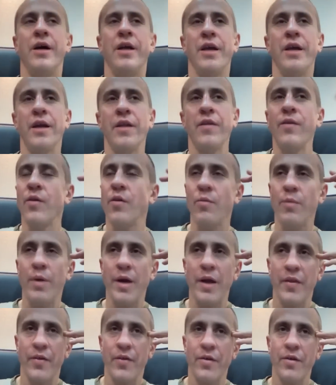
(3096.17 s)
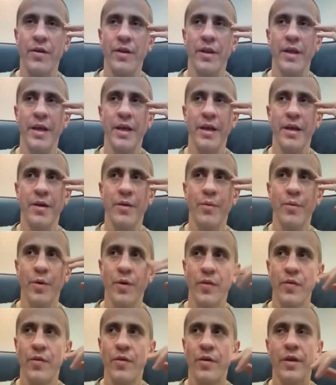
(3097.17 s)
and no matter like
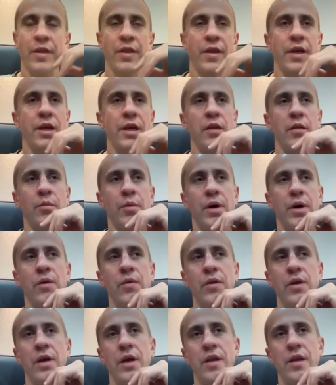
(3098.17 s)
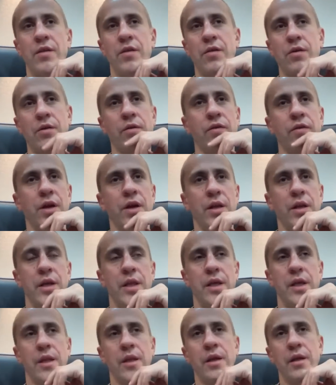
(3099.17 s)
what you are thinking about us or
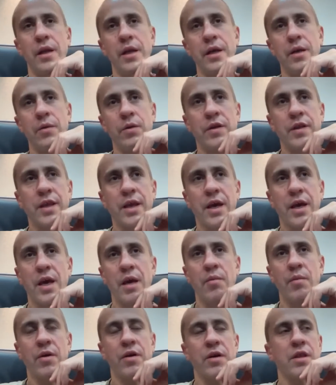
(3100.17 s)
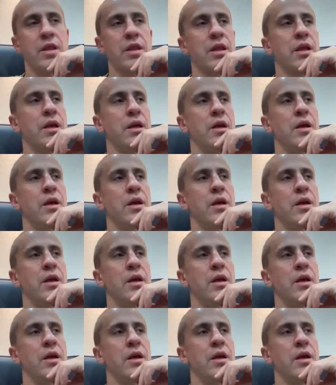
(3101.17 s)
telling that like you're scammers,